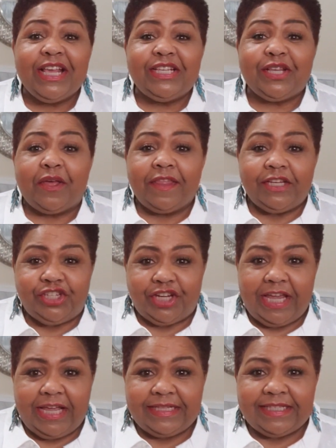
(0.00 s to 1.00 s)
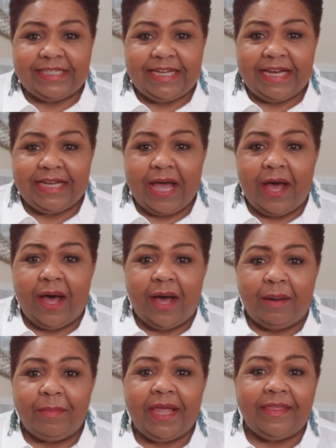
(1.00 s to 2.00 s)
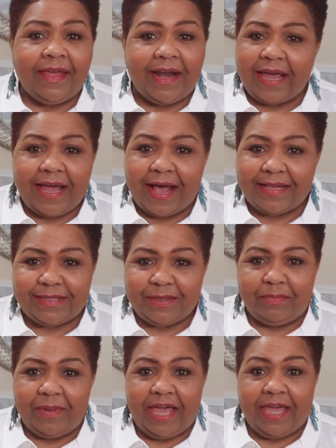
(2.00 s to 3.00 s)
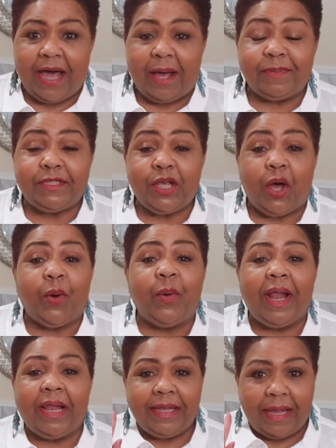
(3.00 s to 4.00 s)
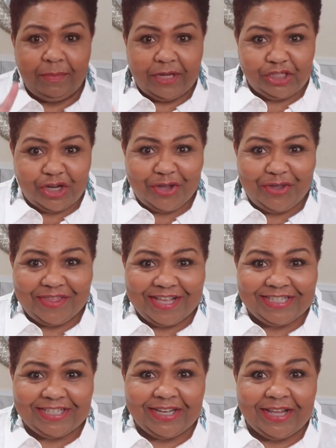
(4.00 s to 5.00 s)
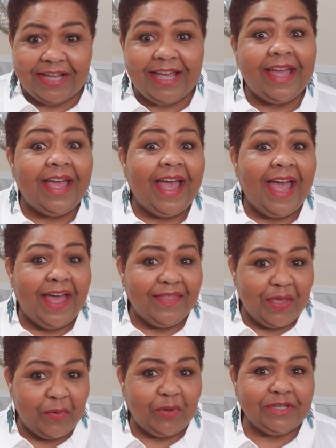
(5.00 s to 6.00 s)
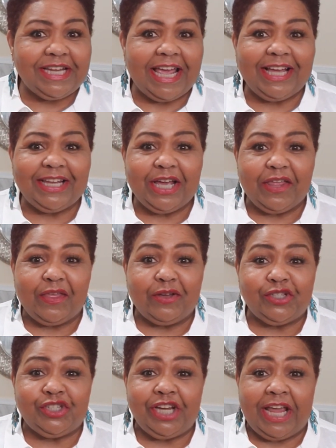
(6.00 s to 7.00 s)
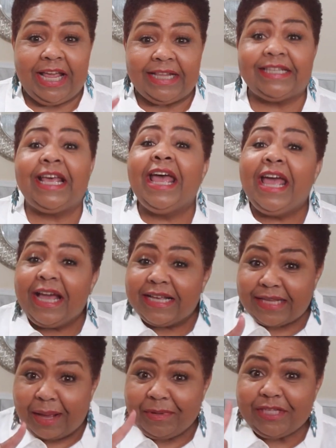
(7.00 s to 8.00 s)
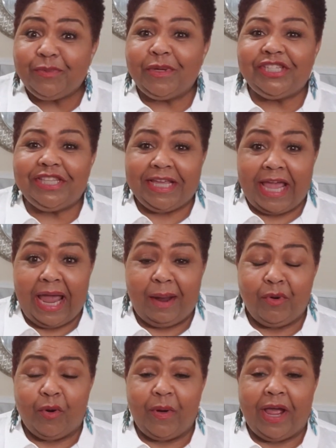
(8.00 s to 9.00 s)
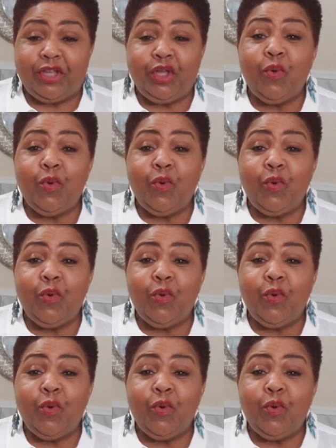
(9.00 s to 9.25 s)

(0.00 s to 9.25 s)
So the jeans did come and then I got some makeup. So let me show you this look and then we'll take a look at those jeans because I'm going to switch the camera around.